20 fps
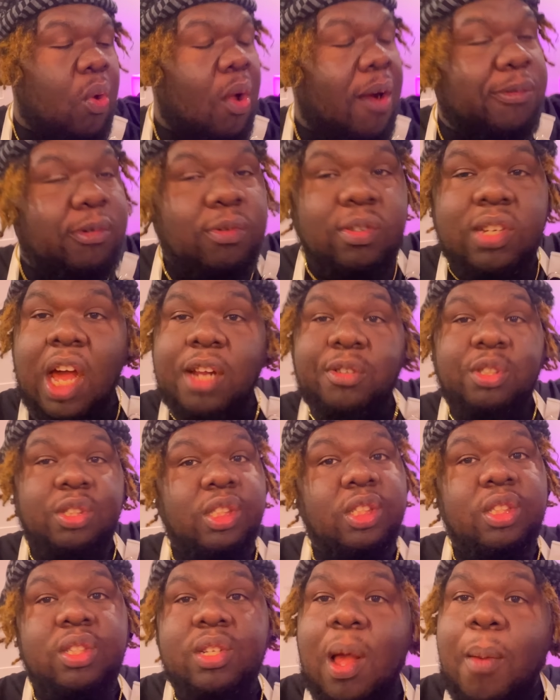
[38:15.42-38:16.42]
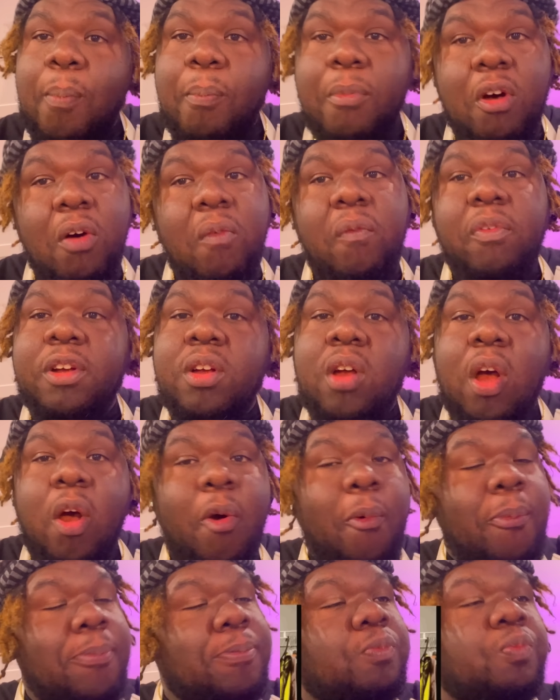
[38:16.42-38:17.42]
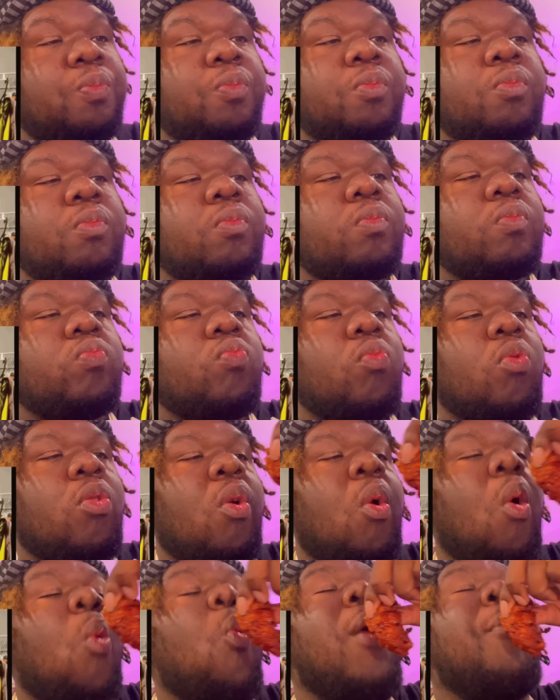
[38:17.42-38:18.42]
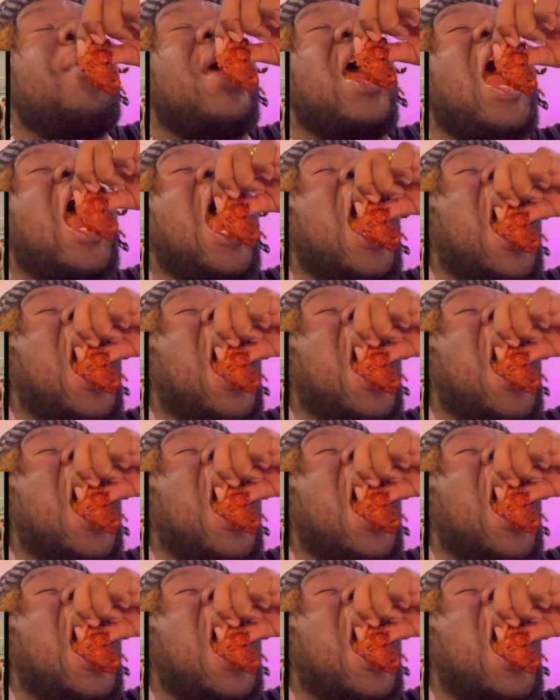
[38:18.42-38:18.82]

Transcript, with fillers: We got two of the most at home. Wait a minute.